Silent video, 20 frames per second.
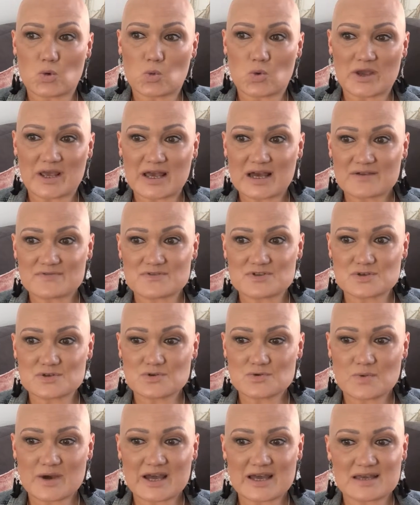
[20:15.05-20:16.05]
We have
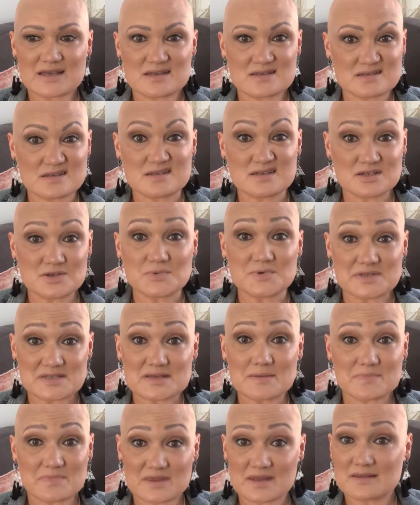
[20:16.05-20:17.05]
two ways to deal with
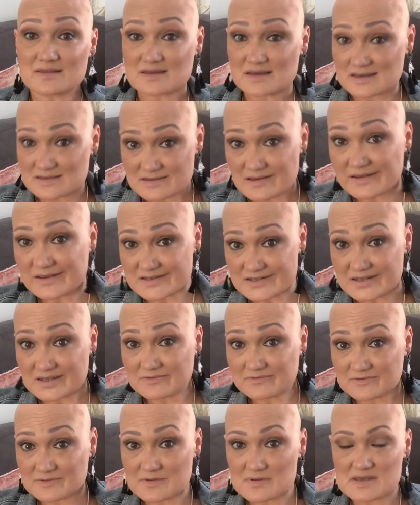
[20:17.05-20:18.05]
something that is
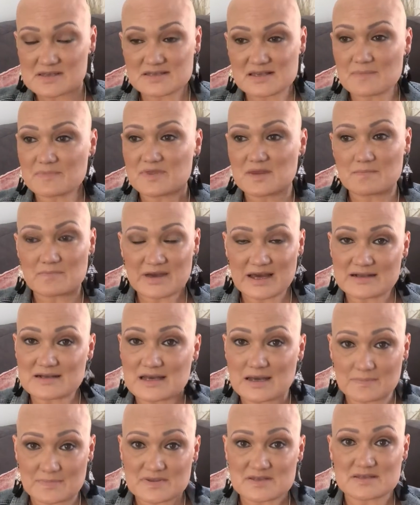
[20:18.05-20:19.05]
negative. Something bad
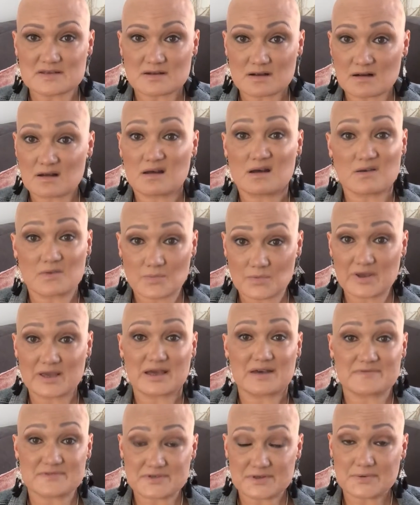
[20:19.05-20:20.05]
happens in our life, we
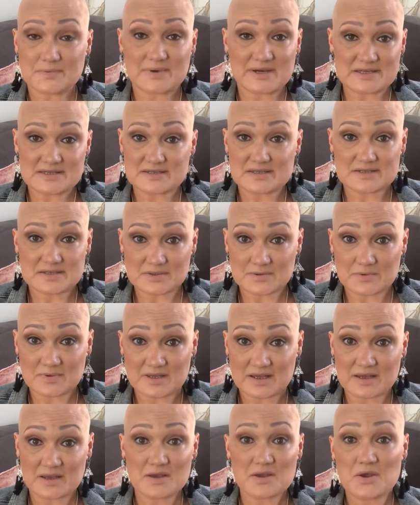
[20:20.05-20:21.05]
have two ways to deal
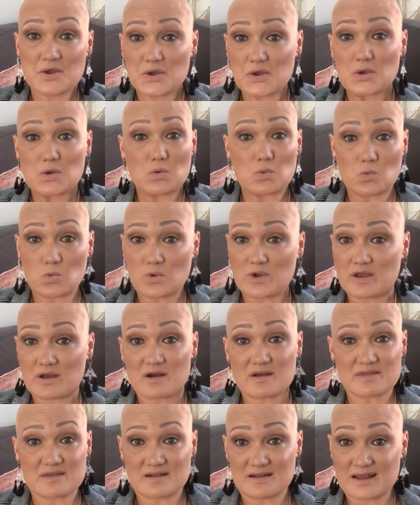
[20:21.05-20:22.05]
with it. We
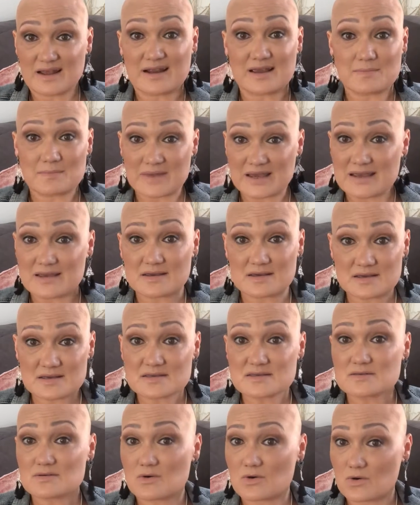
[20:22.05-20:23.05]
either let it make
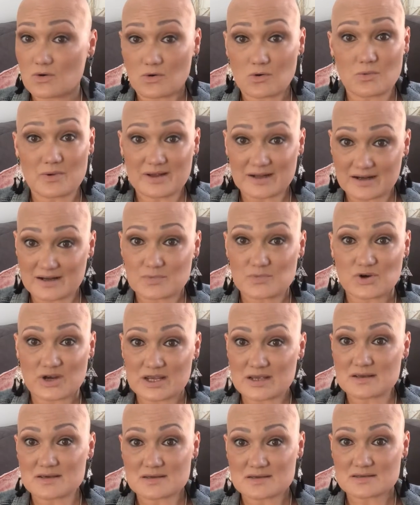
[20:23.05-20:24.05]
us or we let it
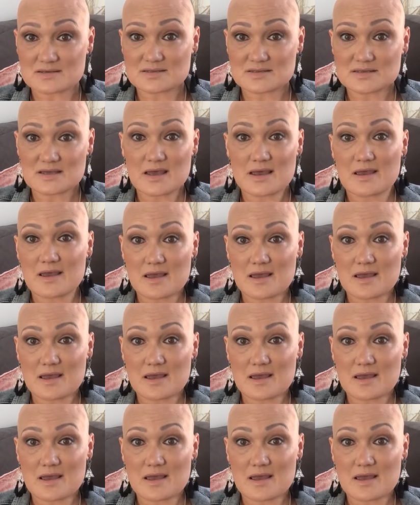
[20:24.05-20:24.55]
break us.